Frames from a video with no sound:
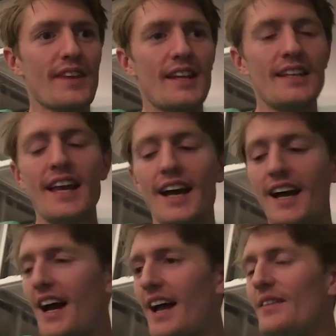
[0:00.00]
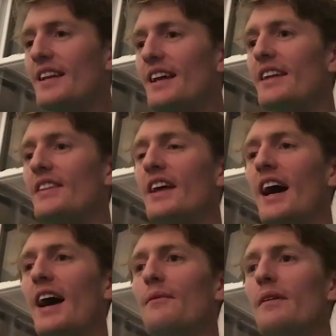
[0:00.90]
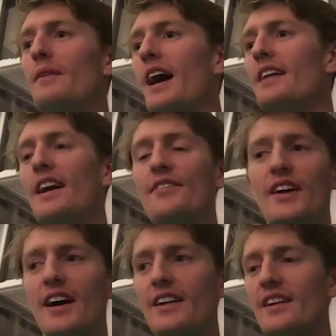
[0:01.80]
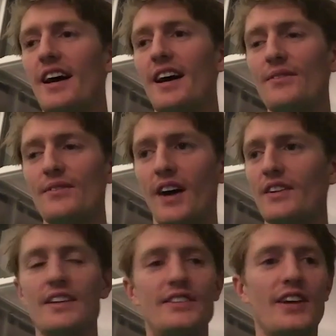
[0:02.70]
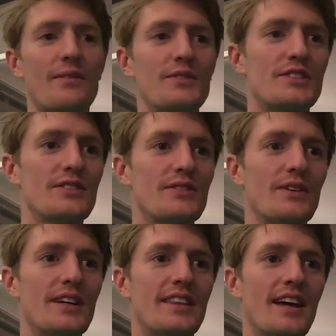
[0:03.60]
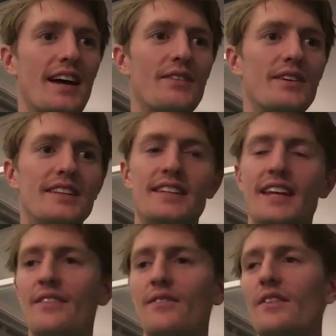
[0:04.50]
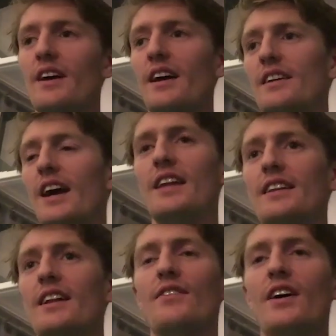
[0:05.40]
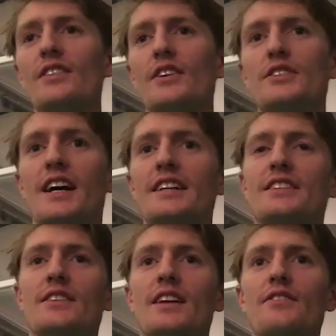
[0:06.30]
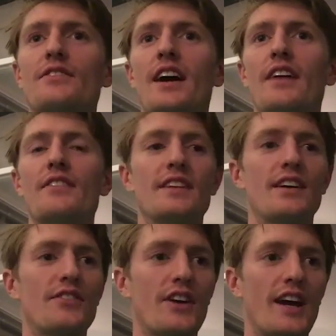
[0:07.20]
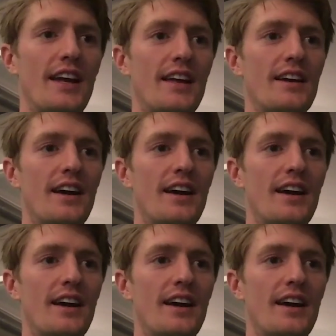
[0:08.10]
Yeah, I mean, I left on good terms with the team. Yeah, I love all those guys. Love Donovan, love Craig.